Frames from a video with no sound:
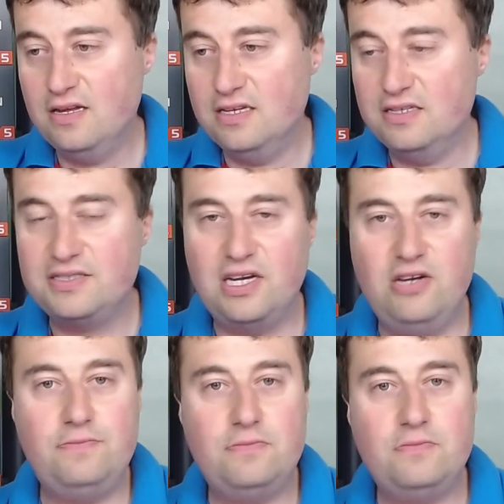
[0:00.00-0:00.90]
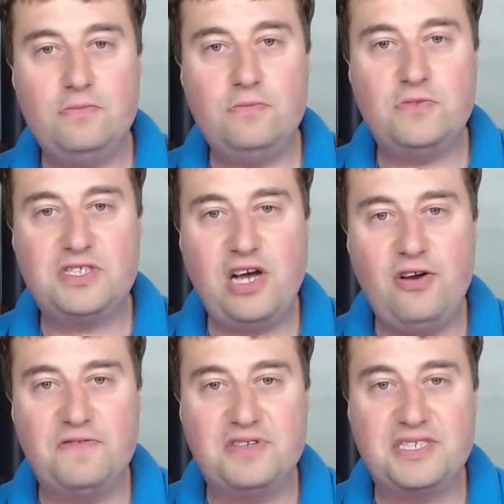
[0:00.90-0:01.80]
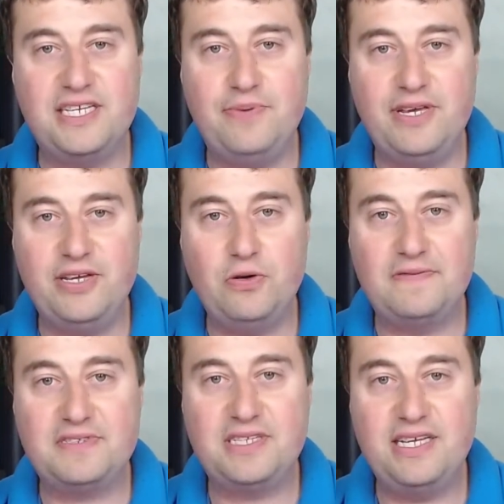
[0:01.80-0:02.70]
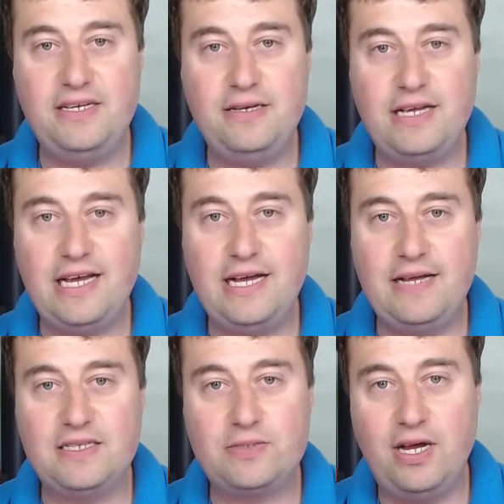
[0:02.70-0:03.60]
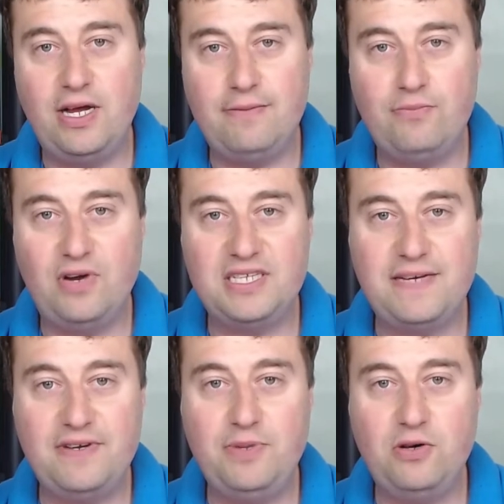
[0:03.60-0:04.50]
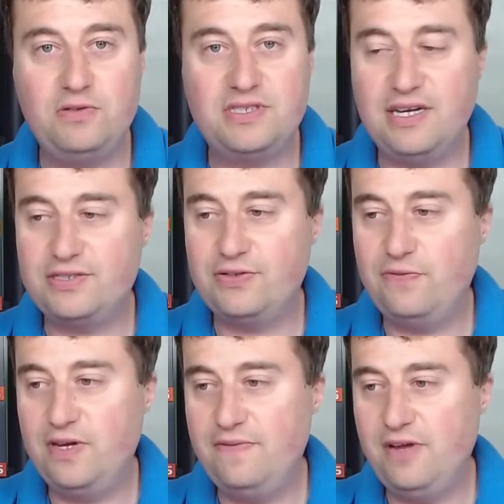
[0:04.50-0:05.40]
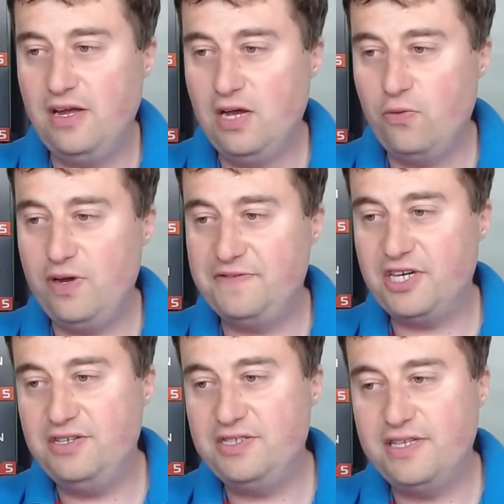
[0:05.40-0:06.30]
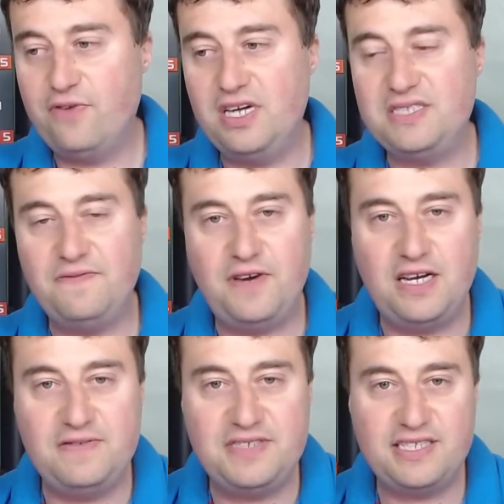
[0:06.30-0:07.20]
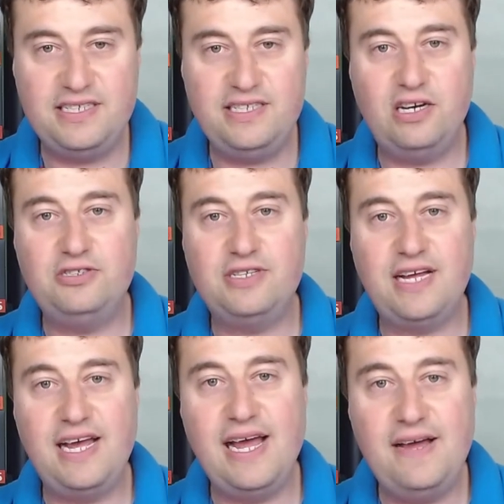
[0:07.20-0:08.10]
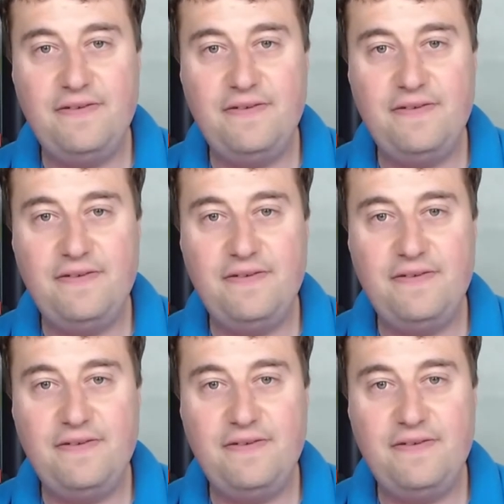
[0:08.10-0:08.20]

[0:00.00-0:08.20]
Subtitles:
So we're starting off with the CPU, obviously. That's where more or less every build starts off with. We've chosen the Ryzen 1600AF,